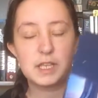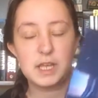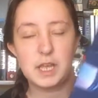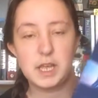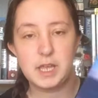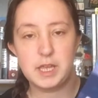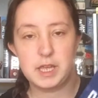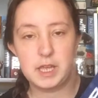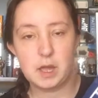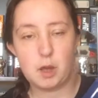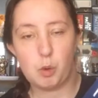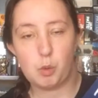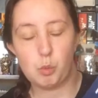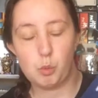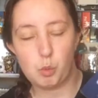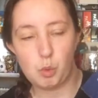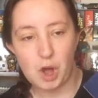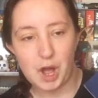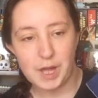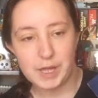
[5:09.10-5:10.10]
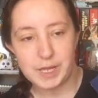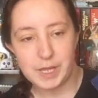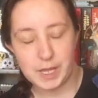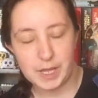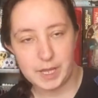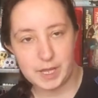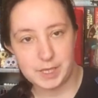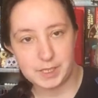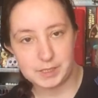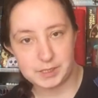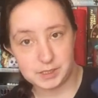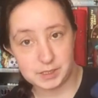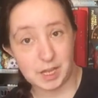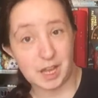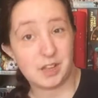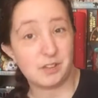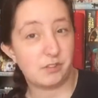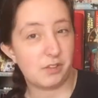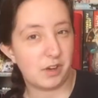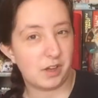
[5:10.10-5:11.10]
a YA
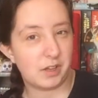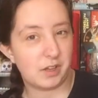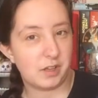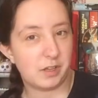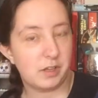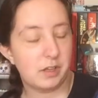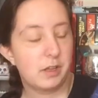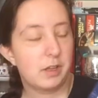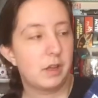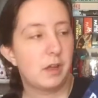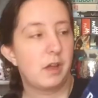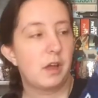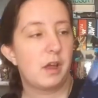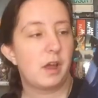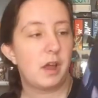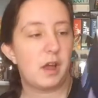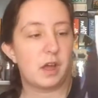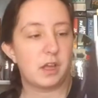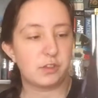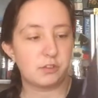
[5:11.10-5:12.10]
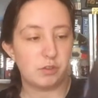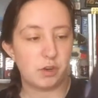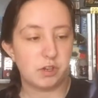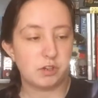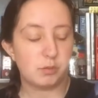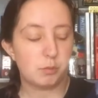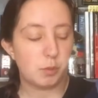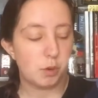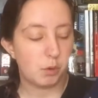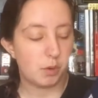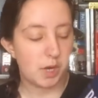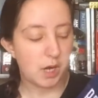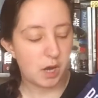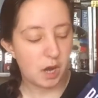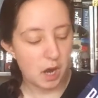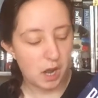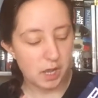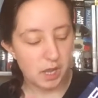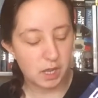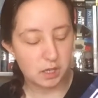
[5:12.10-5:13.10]
sci-fi. As far as I'm aware,
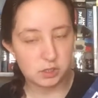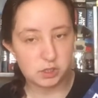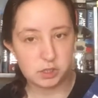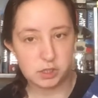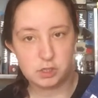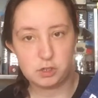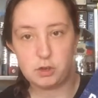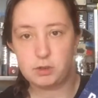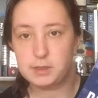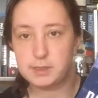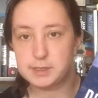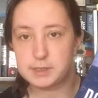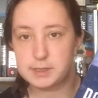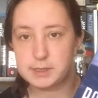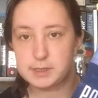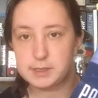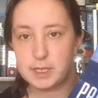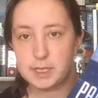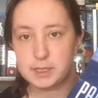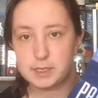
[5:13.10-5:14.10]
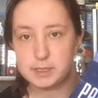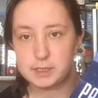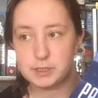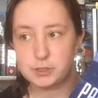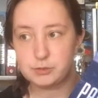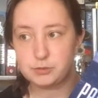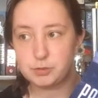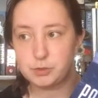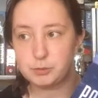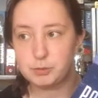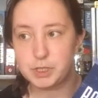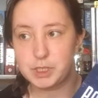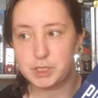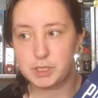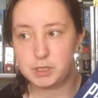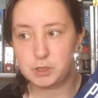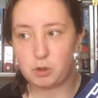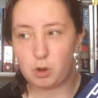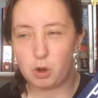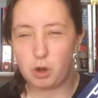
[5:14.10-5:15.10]
I actually sent this from
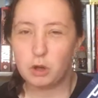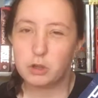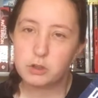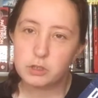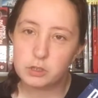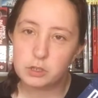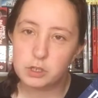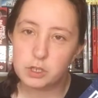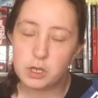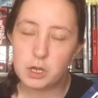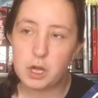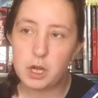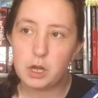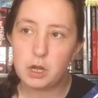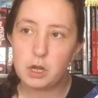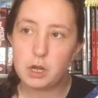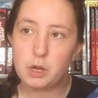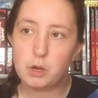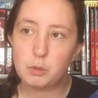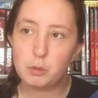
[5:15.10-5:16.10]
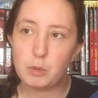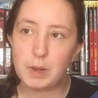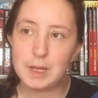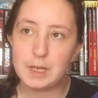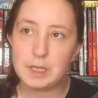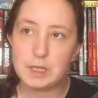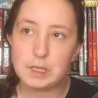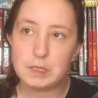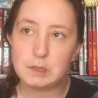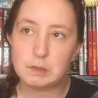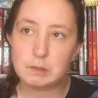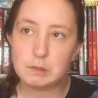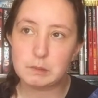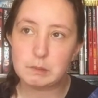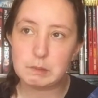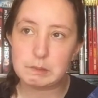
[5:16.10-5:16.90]
the author a while ago.